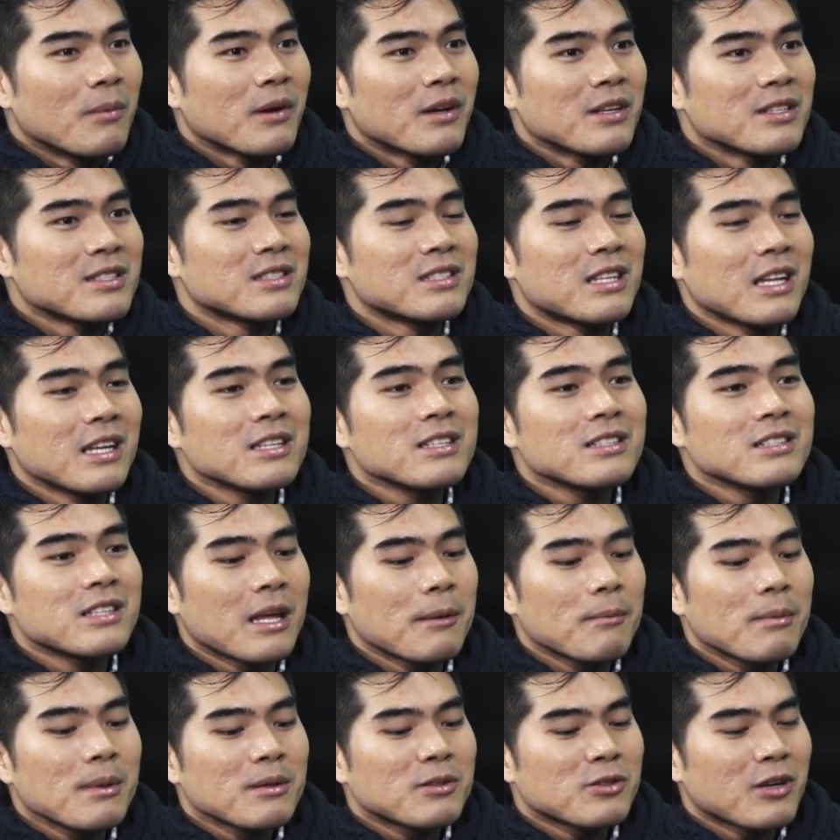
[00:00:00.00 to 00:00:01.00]
Because they,
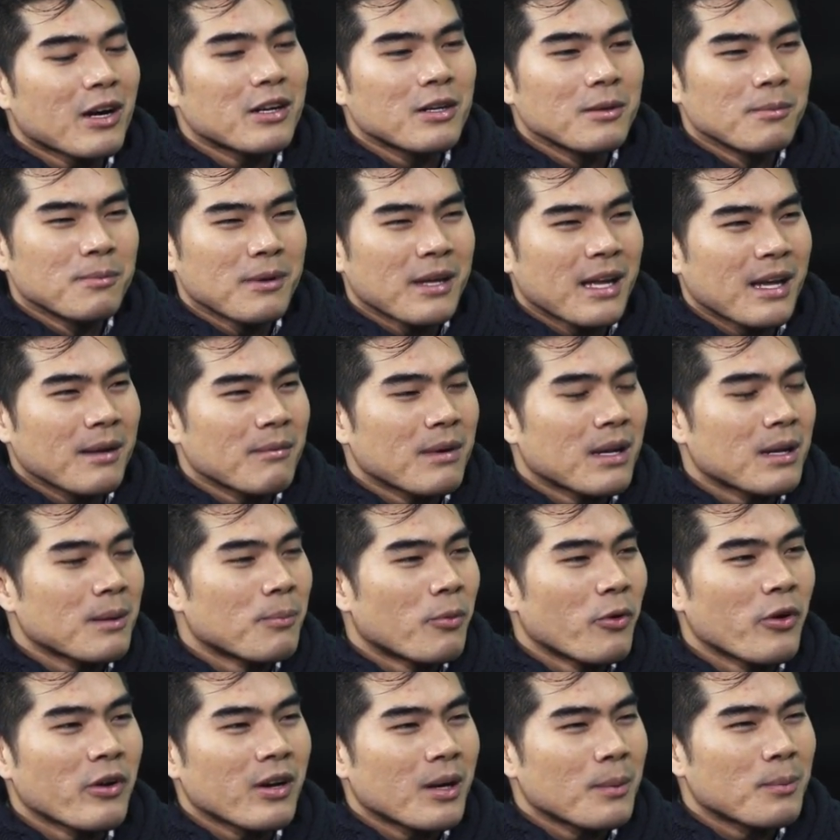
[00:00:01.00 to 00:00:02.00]
they've been trying to play him at
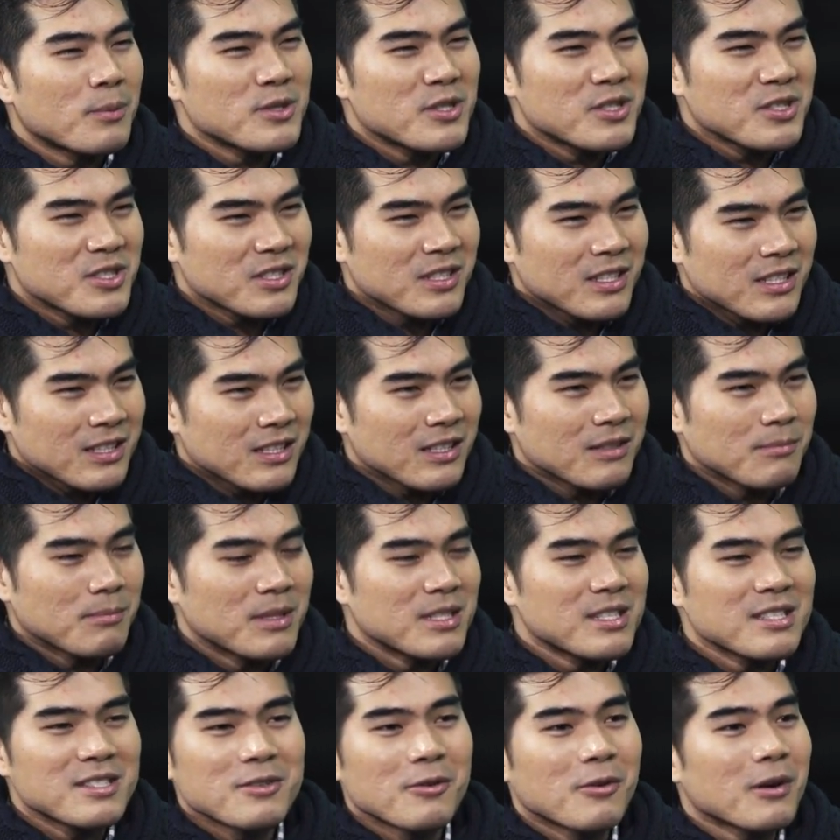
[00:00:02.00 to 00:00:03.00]
a point guard position at
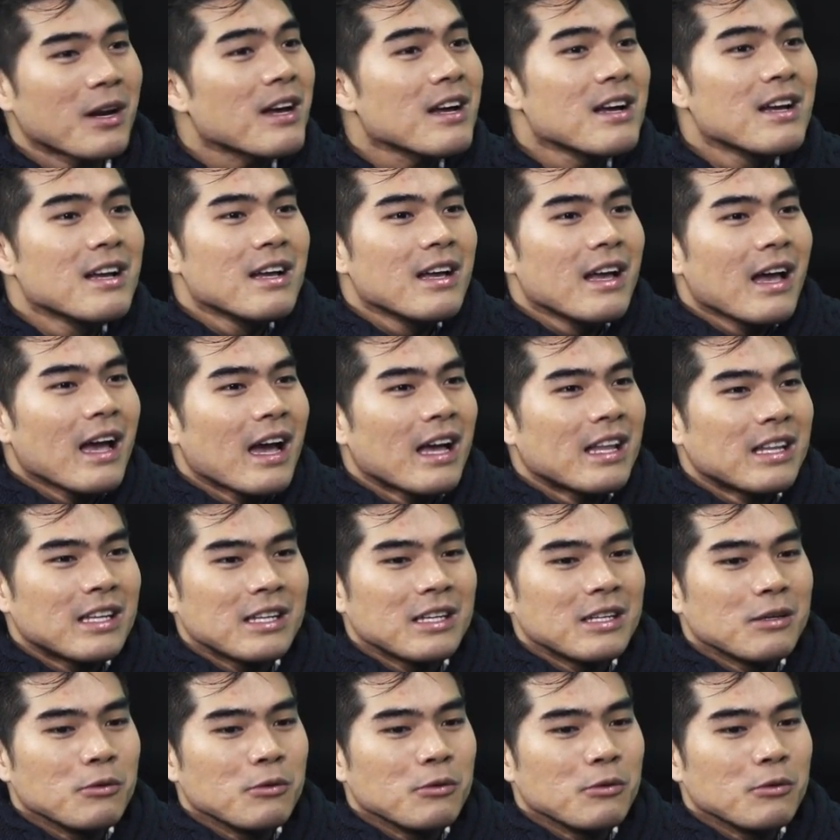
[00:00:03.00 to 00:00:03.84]
Minnesota, and